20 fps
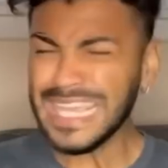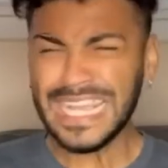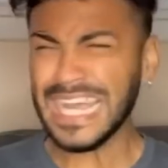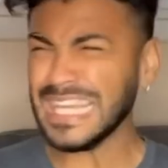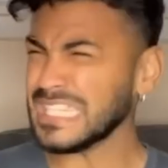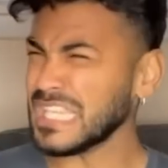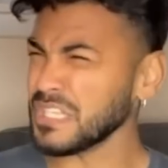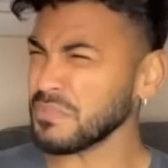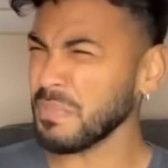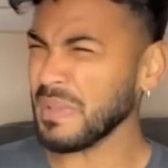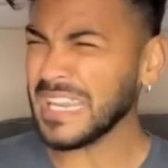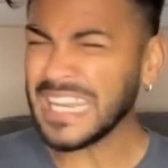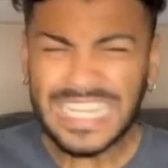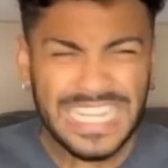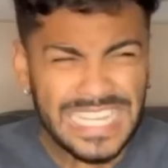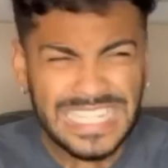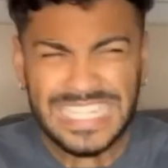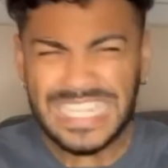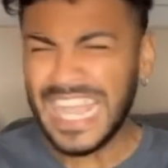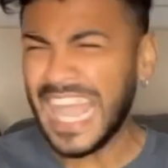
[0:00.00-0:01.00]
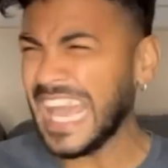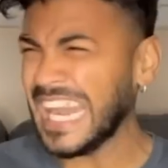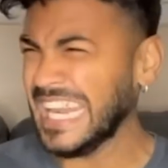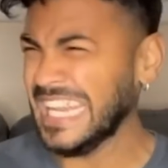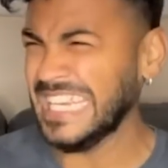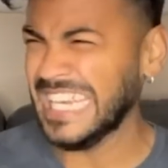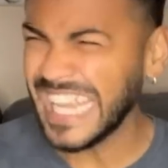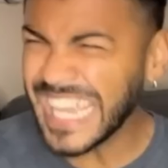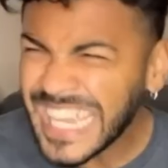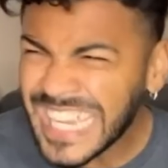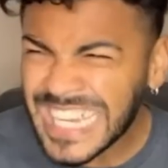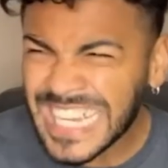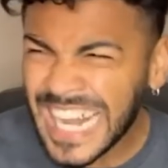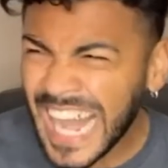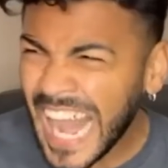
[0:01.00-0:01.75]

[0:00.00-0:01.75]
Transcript: He got suspended because he got a D in